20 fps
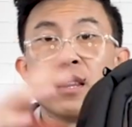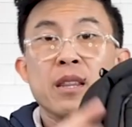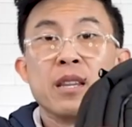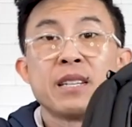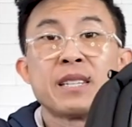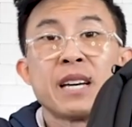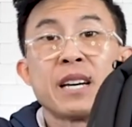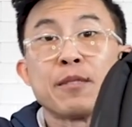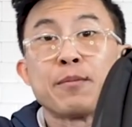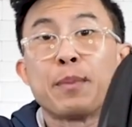
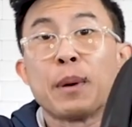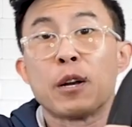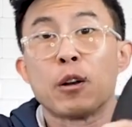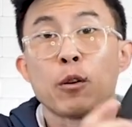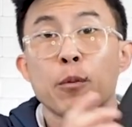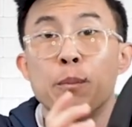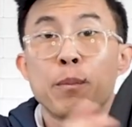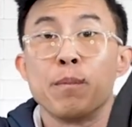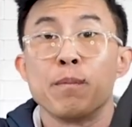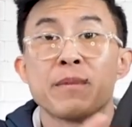This has
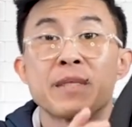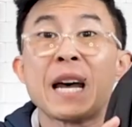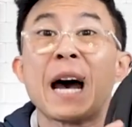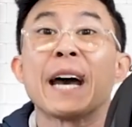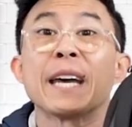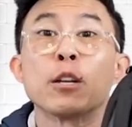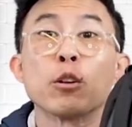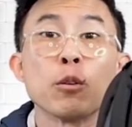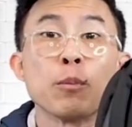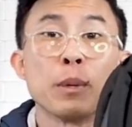better,
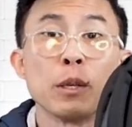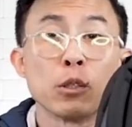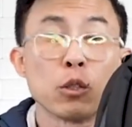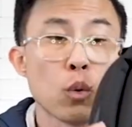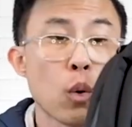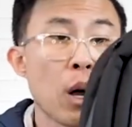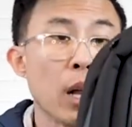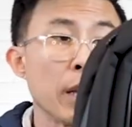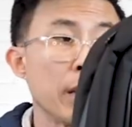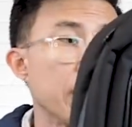tighter build
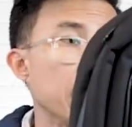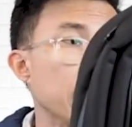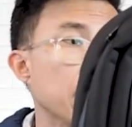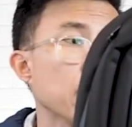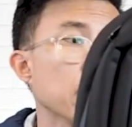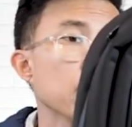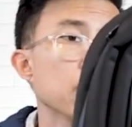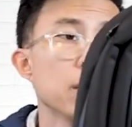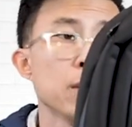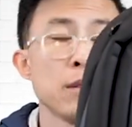quality
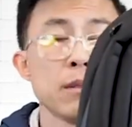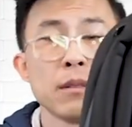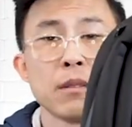though,